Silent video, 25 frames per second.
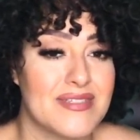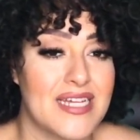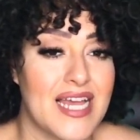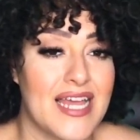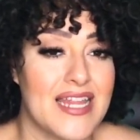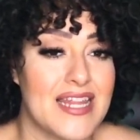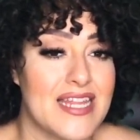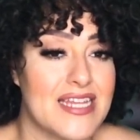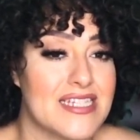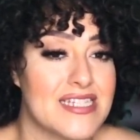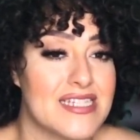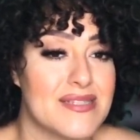
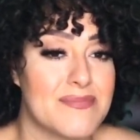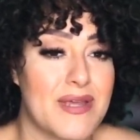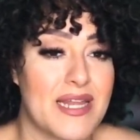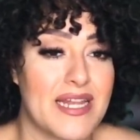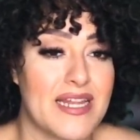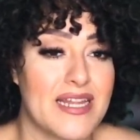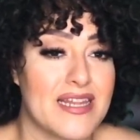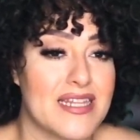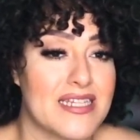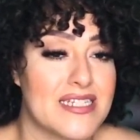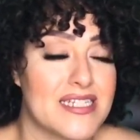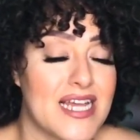And then
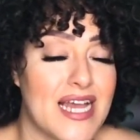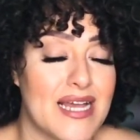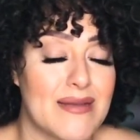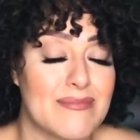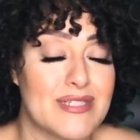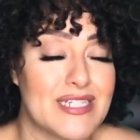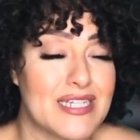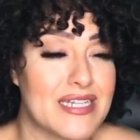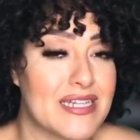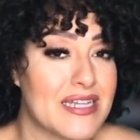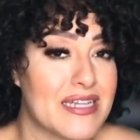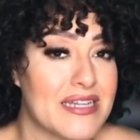spending the time
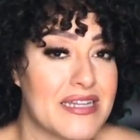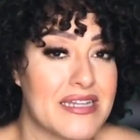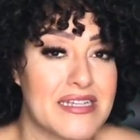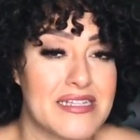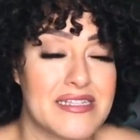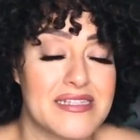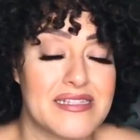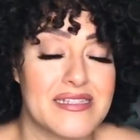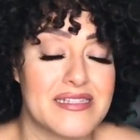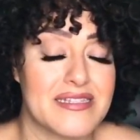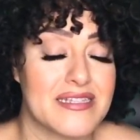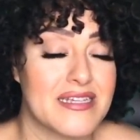to clean
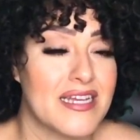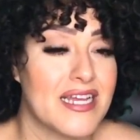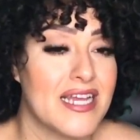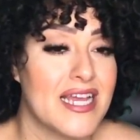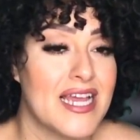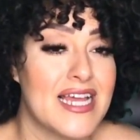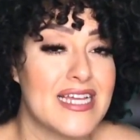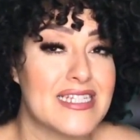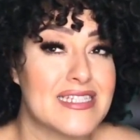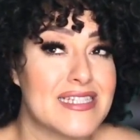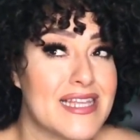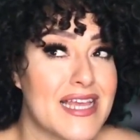this,
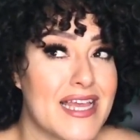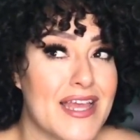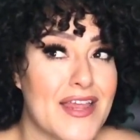it's like